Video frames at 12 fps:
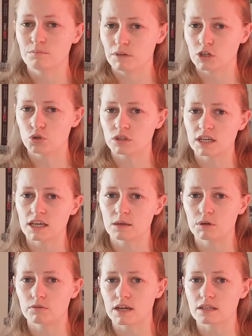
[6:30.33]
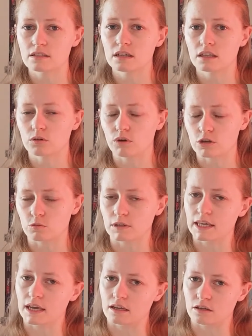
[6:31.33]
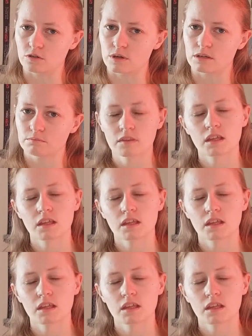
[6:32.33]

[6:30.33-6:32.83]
make sure you take a bit of rest and then gradually get into it.